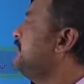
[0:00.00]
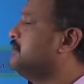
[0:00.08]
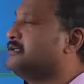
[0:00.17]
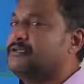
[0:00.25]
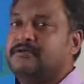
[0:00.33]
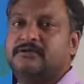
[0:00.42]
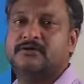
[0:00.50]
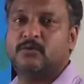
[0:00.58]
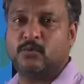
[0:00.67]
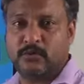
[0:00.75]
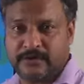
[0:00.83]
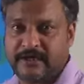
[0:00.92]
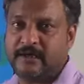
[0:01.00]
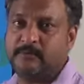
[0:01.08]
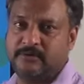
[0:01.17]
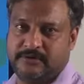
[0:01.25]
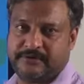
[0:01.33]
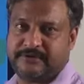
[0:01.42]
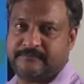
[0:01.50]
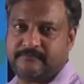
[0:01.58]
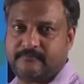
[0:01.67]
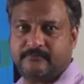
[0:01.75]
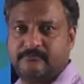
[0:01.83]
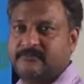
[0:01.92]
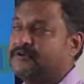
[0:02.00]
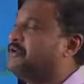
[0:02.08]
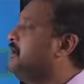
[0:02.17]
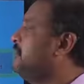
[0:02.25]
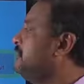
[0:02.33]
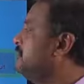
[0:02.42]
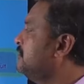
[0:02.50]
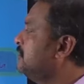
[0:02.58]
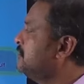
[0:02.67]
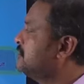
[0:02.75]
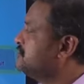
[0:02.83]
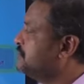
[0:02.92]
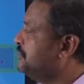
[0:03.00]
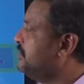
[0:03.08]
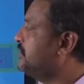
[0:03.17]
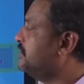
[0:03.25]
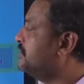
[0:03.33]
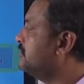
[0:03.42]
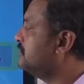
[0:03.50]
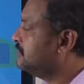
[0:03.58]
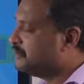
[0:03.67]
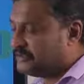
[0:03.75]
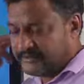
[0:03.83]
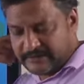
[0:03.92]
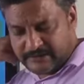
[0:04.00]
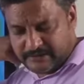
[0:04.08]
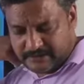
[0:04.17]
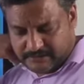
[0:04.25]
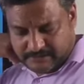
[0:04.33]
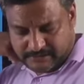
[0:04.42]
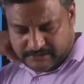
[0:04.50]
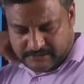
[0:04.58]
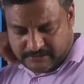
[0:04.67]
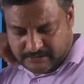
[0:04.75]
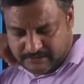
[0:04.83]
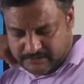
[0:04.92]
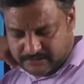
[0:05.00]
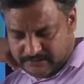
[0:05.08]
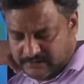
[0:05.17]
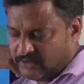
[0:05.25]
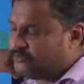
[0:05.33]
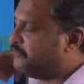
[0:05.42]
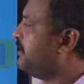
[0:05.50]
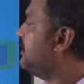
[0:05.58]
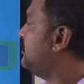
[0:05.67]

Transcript: in a vocabulary. Okay. So here, now we